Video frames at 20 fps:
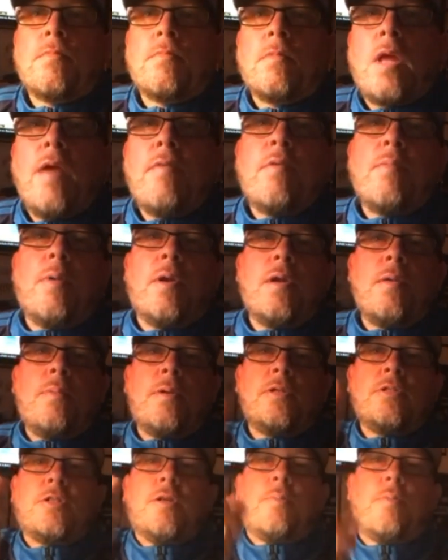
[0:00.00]
Hey everybody,
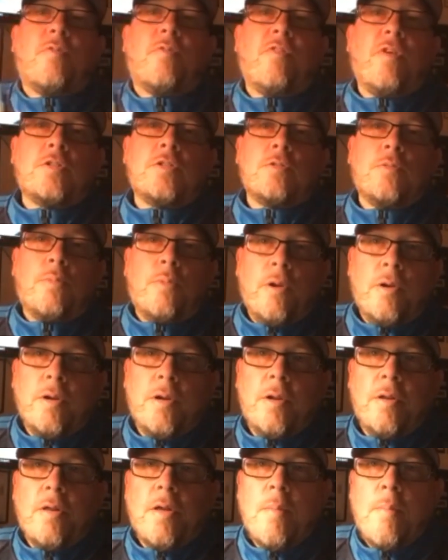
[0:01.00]
PGA Professional
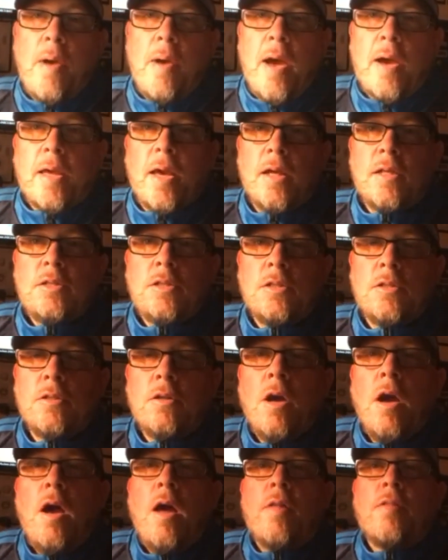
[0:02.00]
Brendan Elliott back at
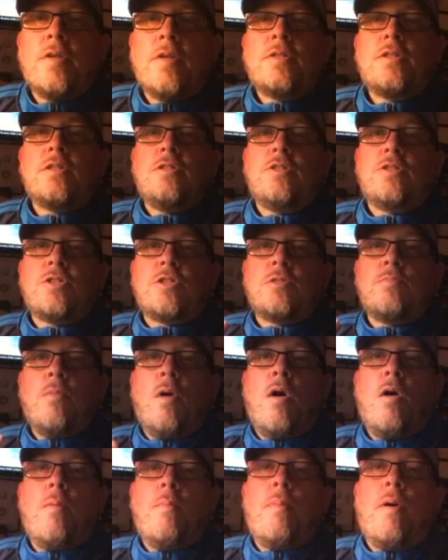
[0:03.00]
you. This is the
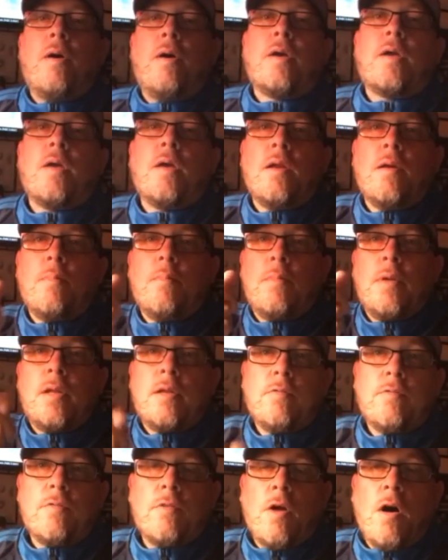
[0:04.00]
small bucket, a
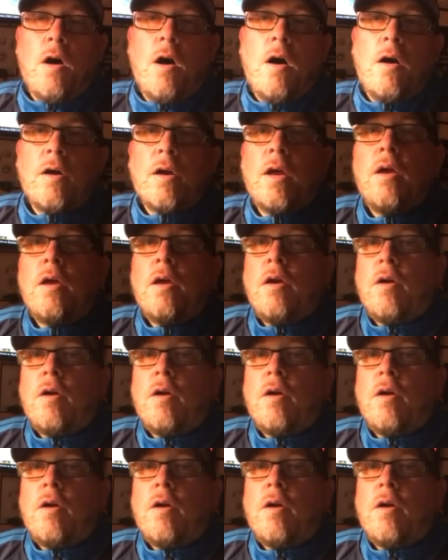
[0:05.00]
mini vlog.